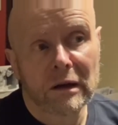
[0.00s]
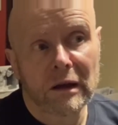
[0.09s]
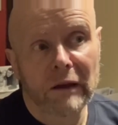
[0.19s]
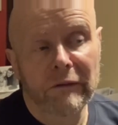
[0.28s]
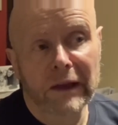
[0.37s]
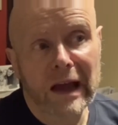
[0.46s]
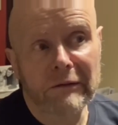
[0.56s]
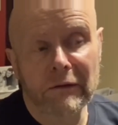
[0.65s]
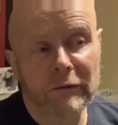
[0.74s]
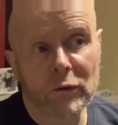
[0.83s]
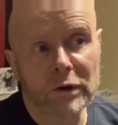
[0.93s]
If the gaffer
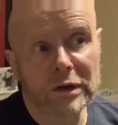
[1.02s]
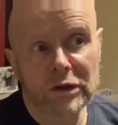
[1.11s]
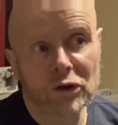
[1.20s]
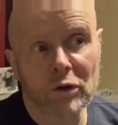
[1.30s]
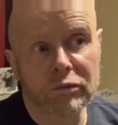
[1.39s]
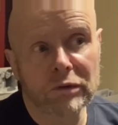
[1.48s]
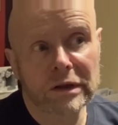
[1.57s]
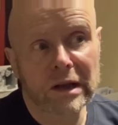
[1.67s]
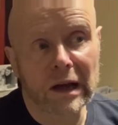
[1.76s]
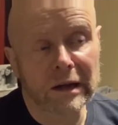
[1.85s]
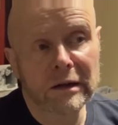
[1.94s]
thought his job was
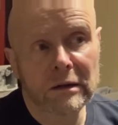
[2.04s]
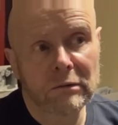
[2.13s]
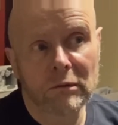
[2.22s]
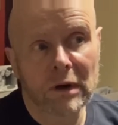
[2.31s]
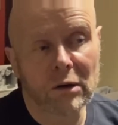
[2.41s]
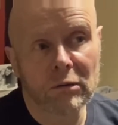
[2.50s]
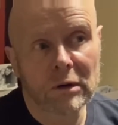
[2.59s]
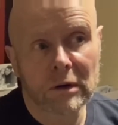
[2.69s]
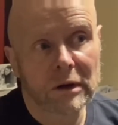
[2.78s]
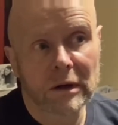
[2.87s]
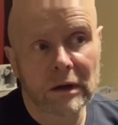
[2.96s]
done, well,
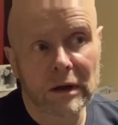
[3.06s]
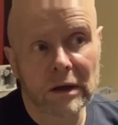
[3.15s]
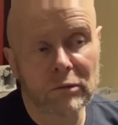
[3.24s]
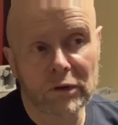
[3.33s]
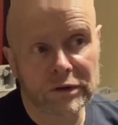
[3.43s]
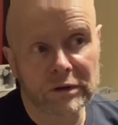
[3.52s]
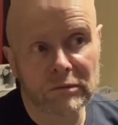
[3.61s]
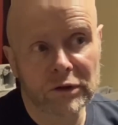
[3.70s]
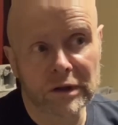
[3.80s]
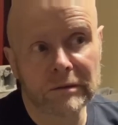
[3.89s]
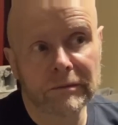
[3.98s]
it wasn't,
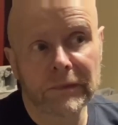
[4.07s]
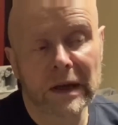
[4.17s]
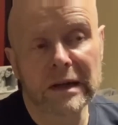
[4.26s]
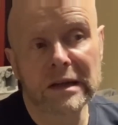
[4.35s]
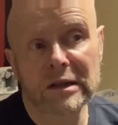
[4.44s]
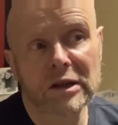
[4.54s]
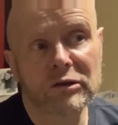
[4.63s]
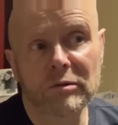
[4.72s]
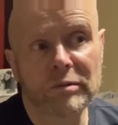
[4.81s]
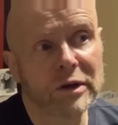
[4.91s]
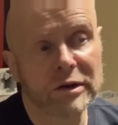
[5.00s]
was it? And his
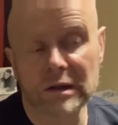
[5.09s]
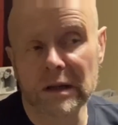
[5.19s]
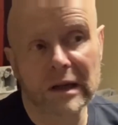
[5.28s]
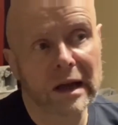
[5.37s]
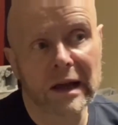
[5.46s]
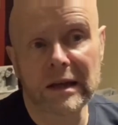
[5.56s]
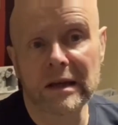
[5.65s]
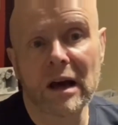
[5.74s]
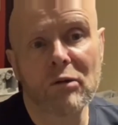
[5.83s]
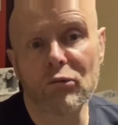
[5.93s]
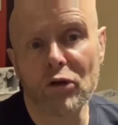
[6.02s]
distribution again
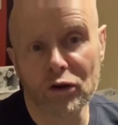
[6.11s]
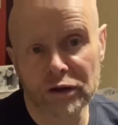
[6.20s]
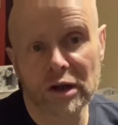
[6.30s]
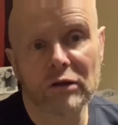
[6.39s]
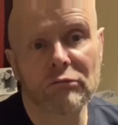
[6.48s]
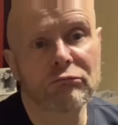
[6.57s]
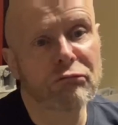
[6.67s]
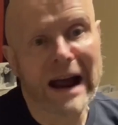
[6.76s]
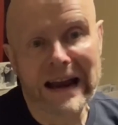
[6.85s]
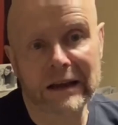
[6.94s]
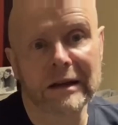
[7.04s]
was
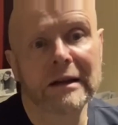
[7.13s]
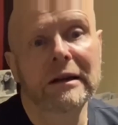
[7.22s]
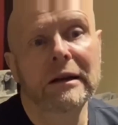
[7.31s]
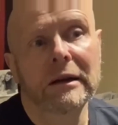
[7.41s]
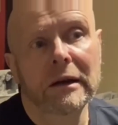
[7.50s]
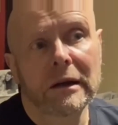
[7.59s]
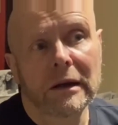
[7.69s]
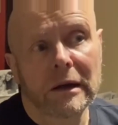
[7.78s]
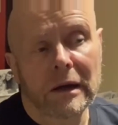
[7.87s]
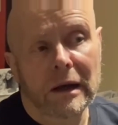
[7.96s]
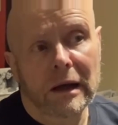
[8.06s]
rank.
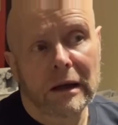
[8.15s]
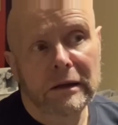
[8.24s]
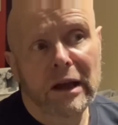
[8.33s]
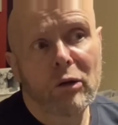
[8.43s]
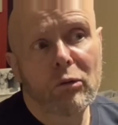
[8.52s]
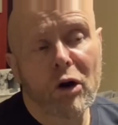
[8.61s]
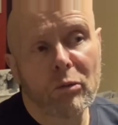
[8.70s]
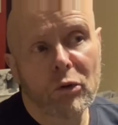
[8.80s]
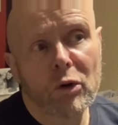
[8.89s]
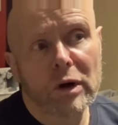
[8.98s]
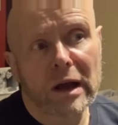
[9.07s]
Neil
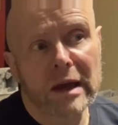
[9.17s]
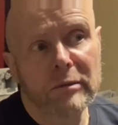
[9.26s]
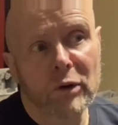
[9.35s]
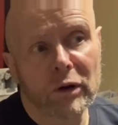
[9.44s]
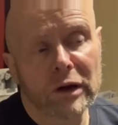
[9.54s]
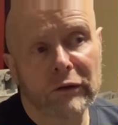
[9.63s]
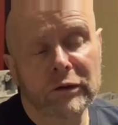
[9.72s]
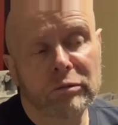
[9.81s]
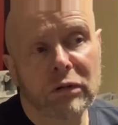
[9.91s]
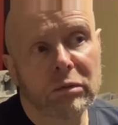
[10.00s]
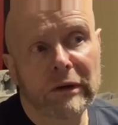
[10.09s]
Watmore came on after
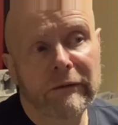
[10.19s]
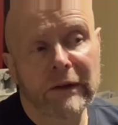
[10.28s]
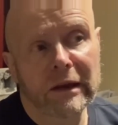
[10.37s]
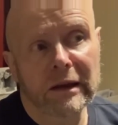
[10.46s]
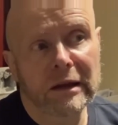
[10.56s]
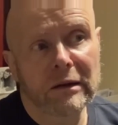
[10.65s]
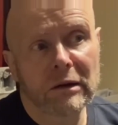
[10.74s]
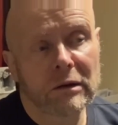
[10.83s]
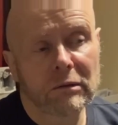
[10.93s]
probably thinking,